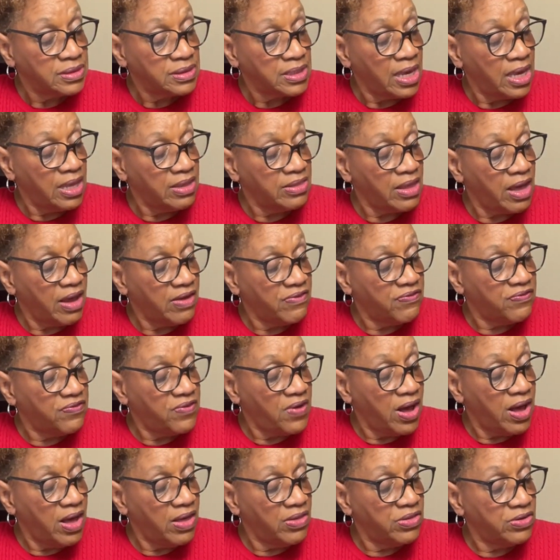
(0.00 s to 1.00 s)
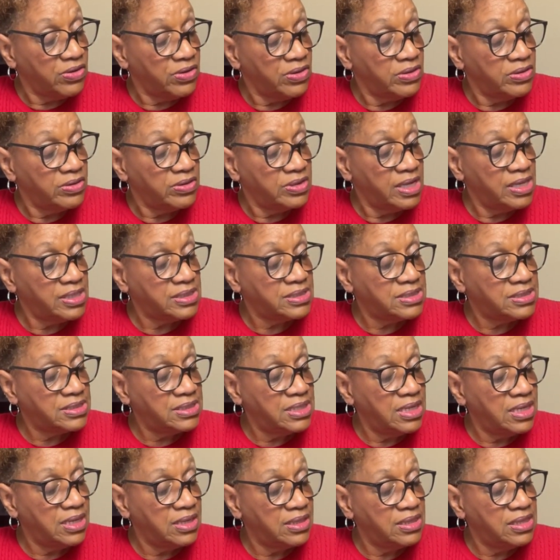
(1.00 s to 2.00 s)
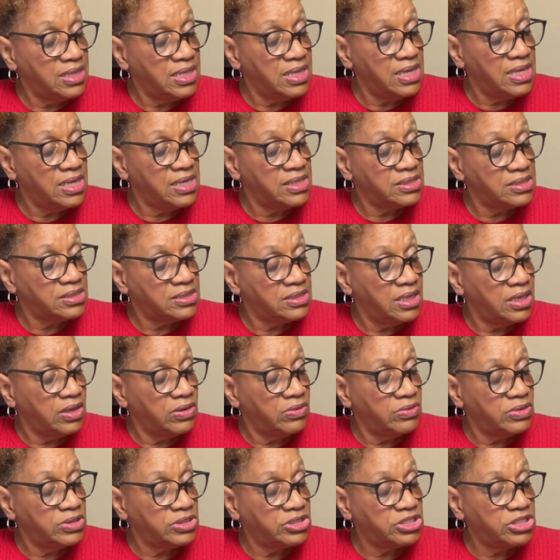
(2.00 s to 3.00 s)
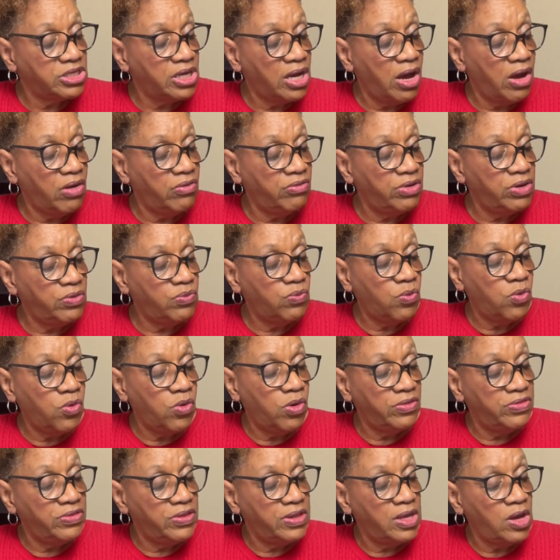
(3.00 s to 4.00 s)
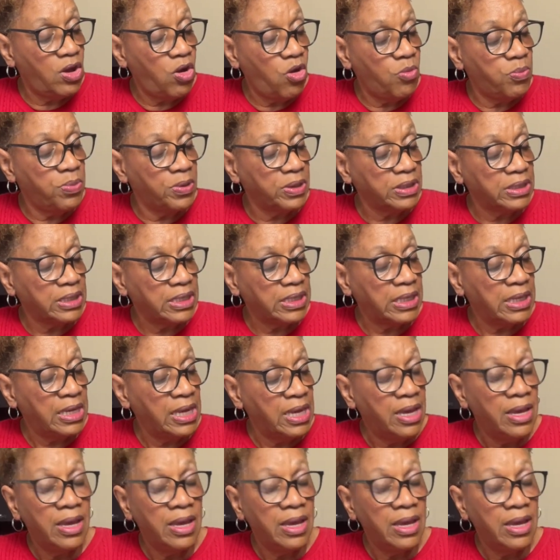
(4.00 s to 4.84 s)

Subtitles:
And thy Father that seeth thee in secret shall reward thee openly.